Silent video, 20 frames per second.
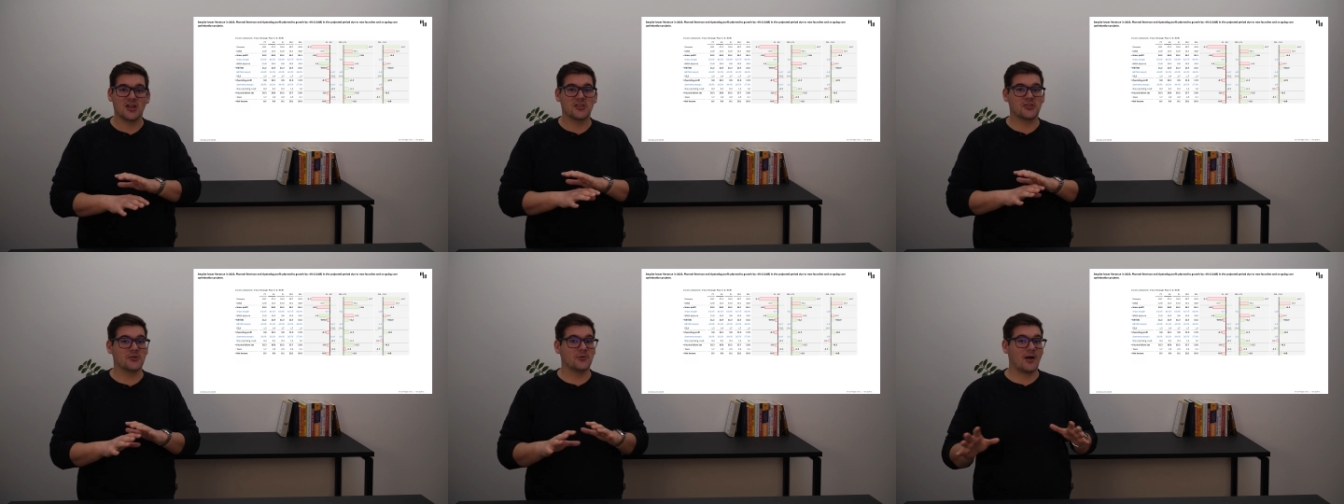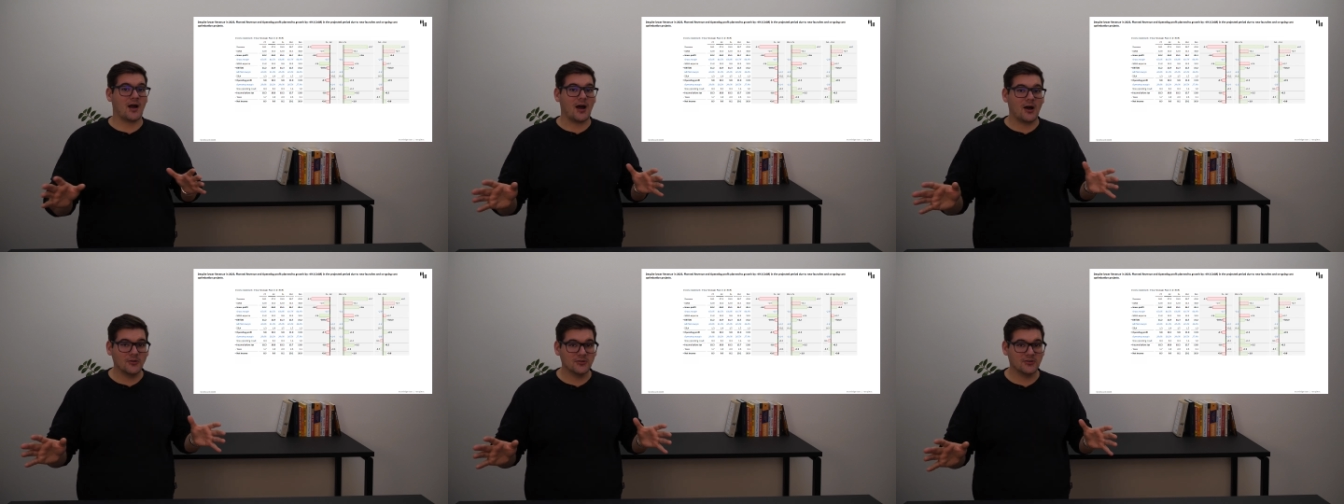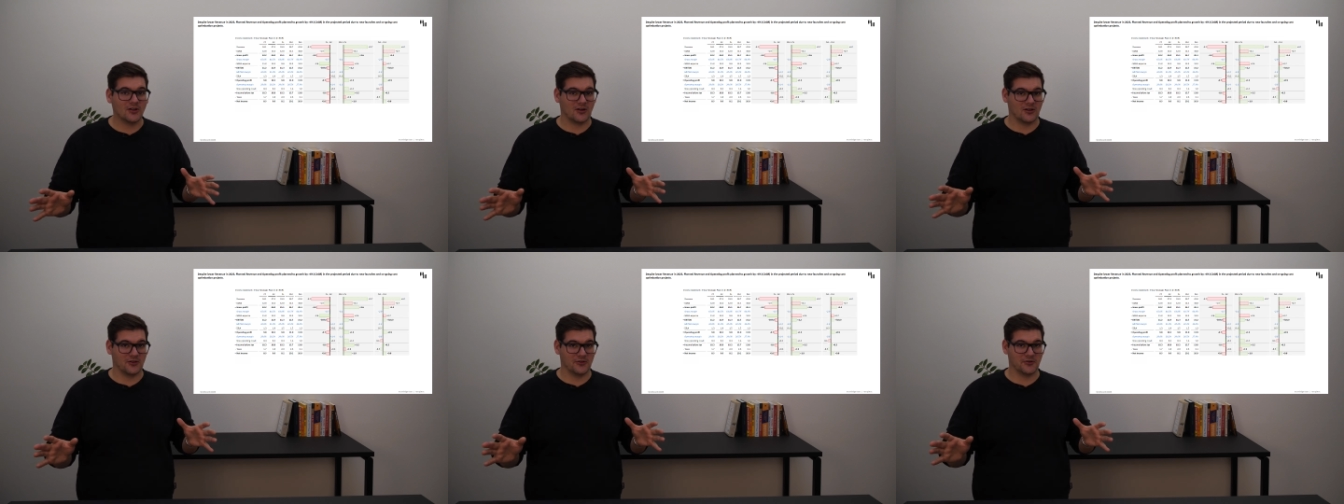
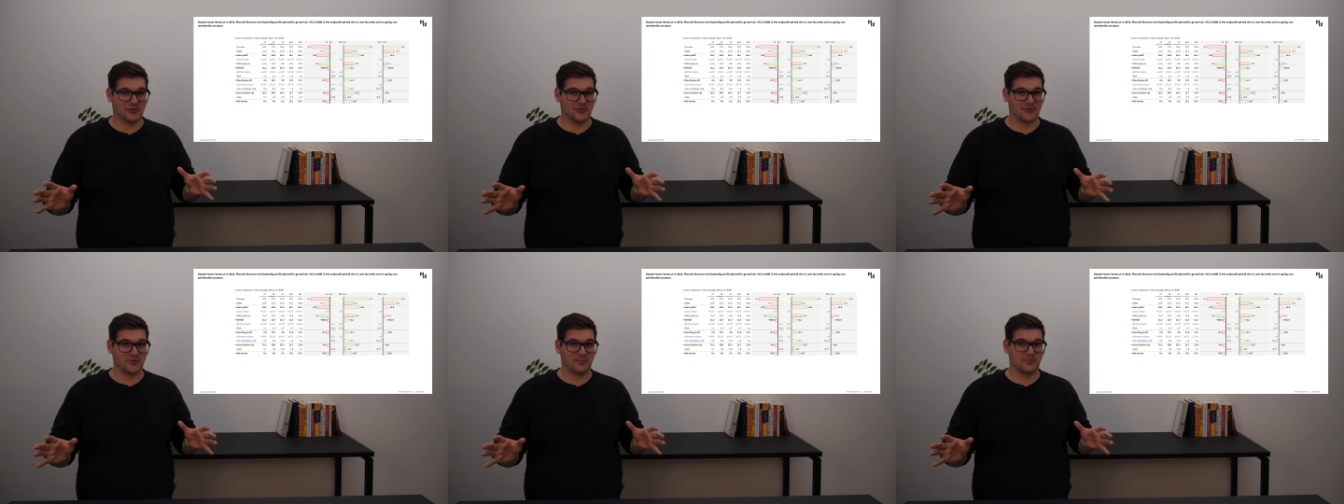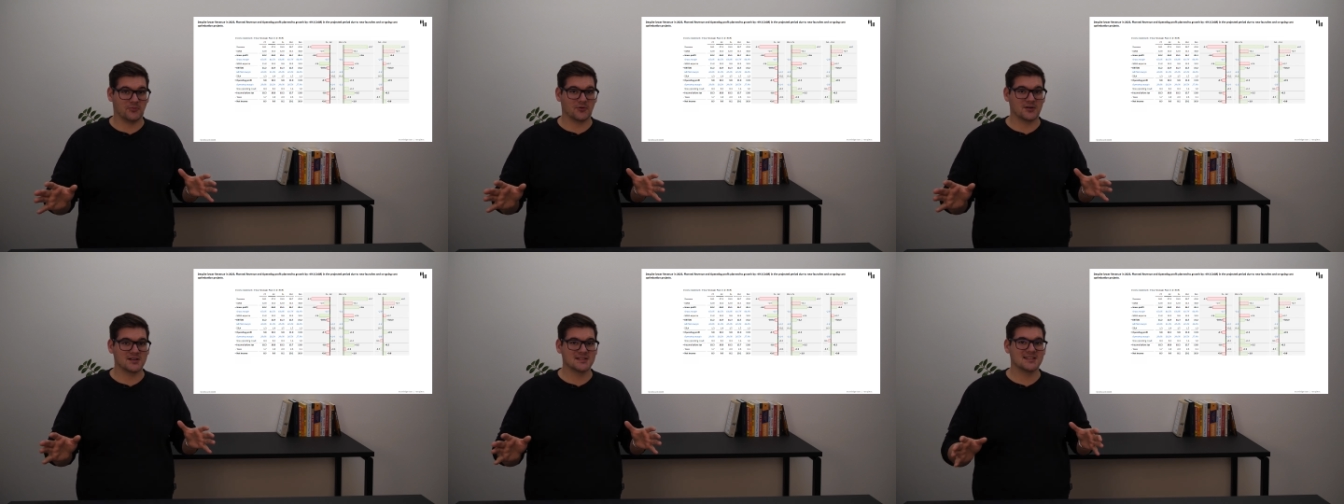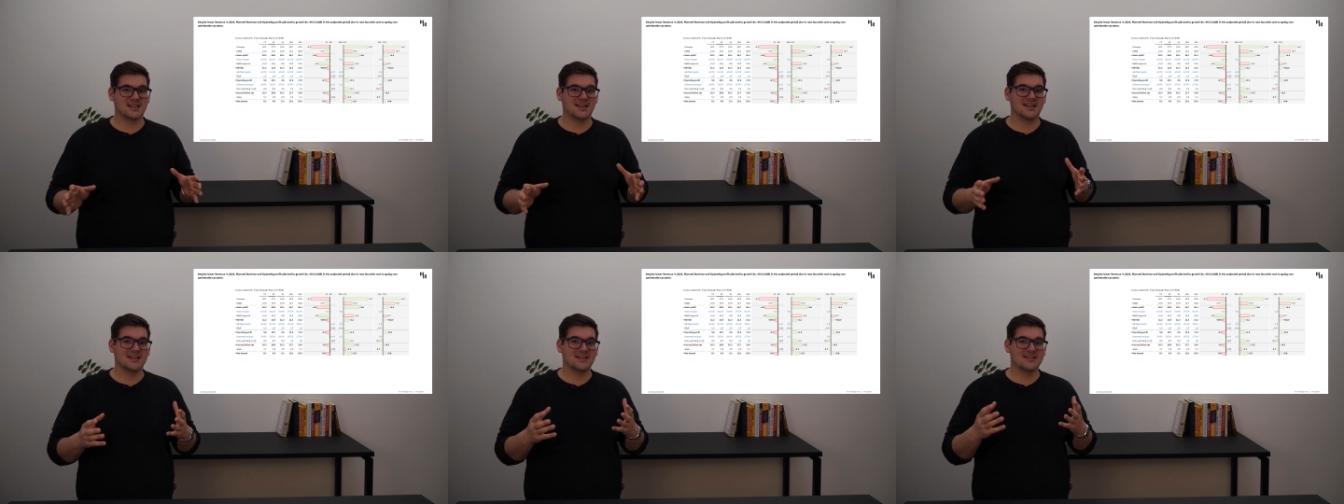throughout all your
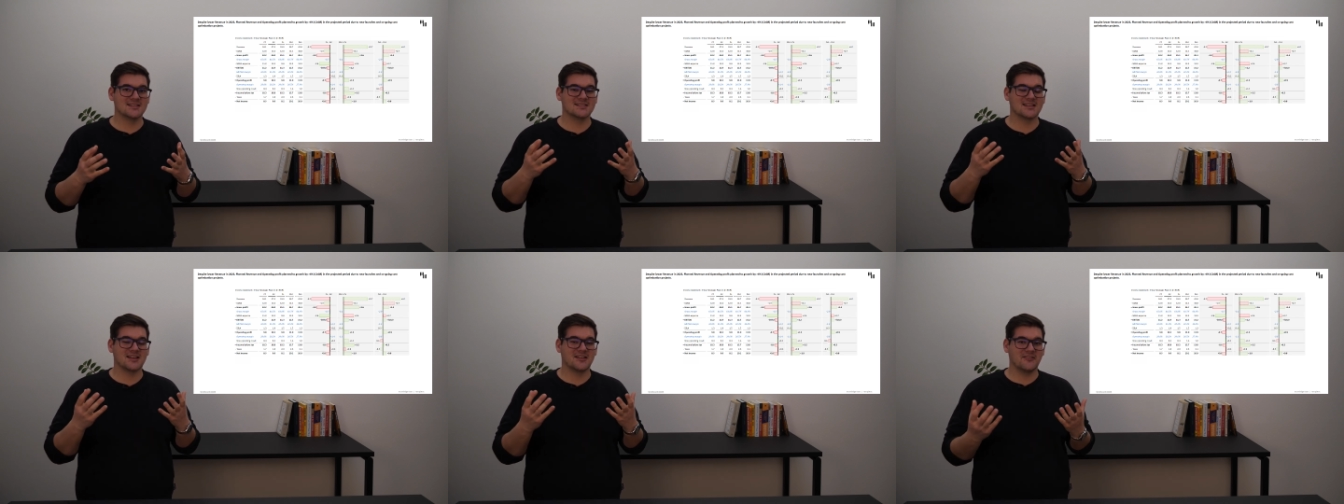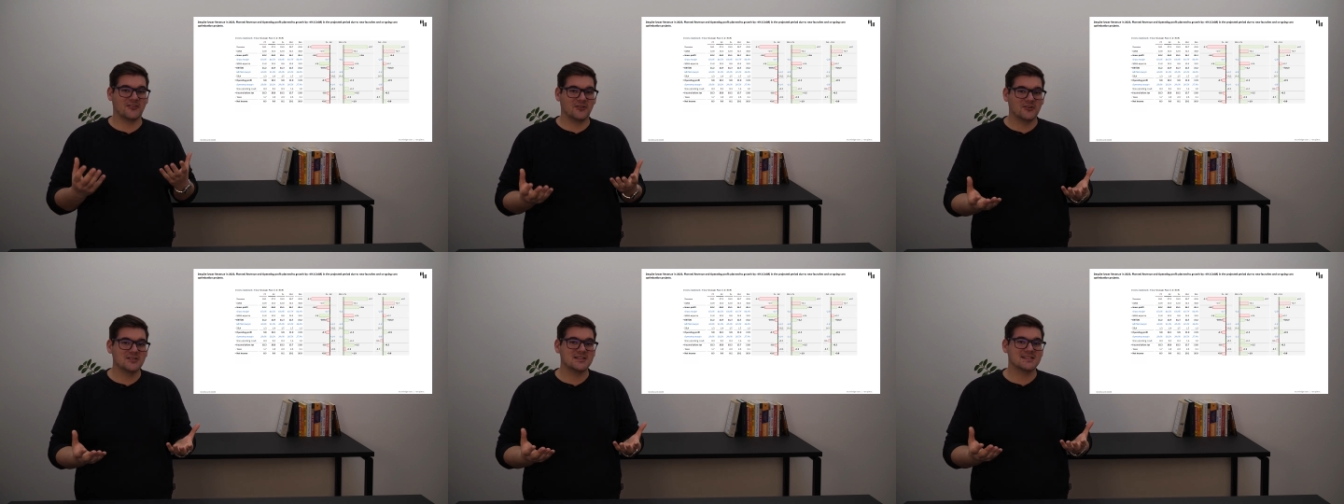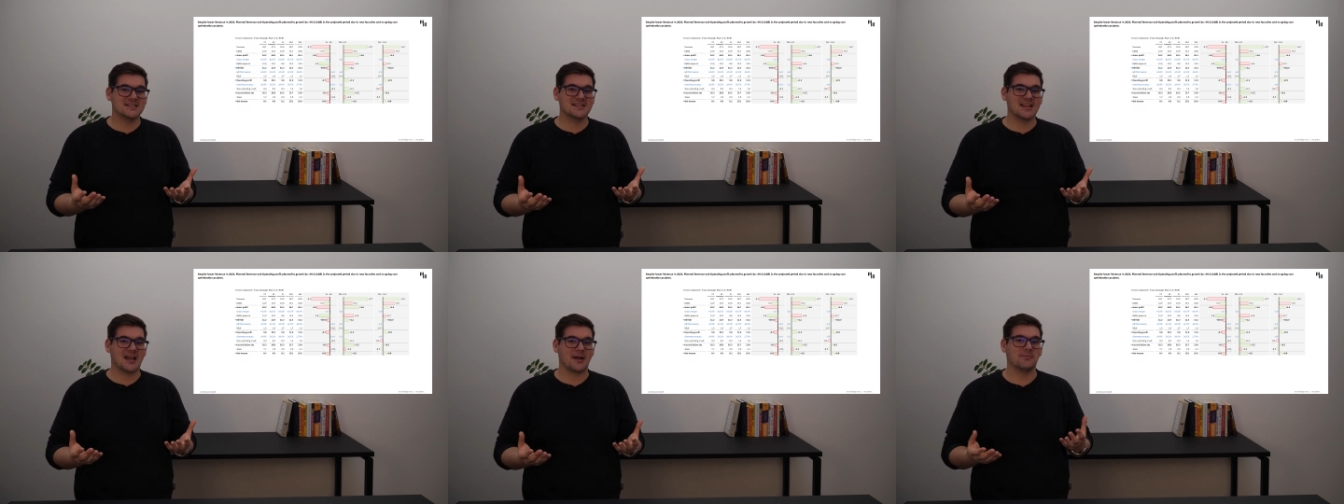reports is a
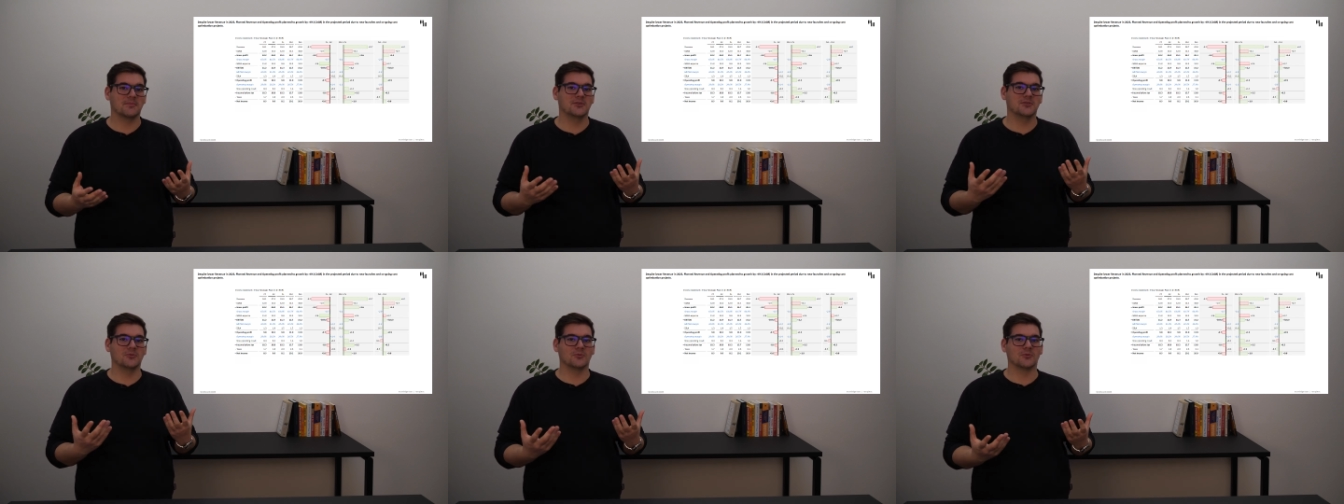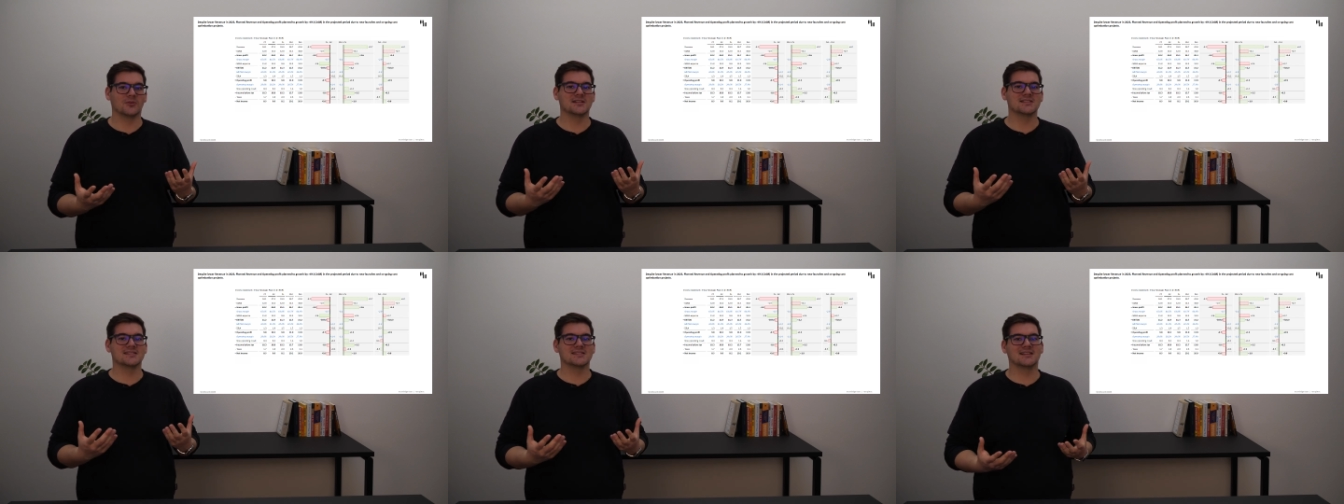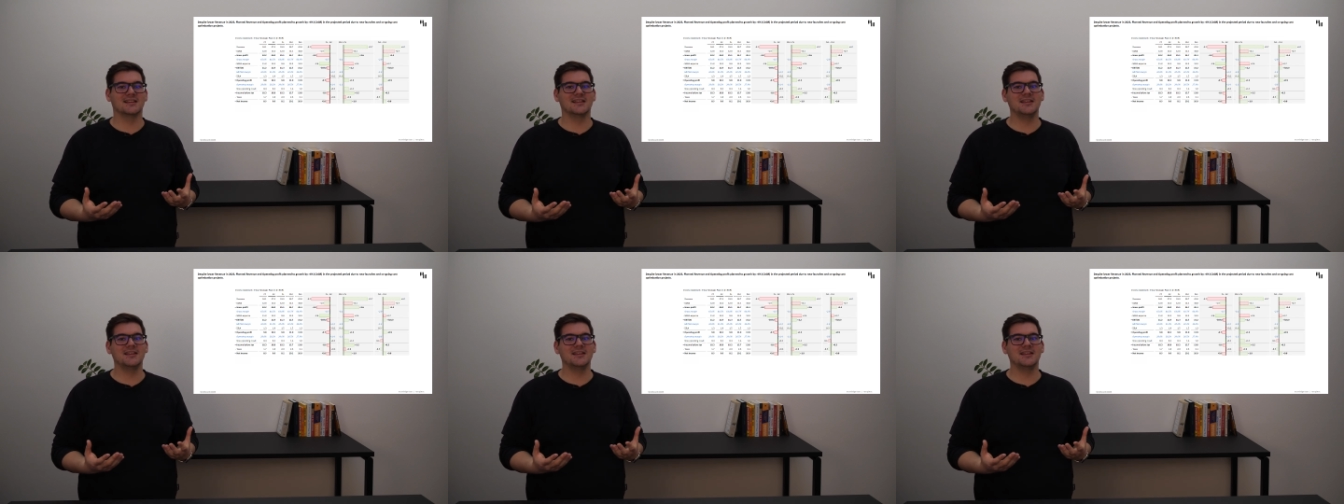good step towards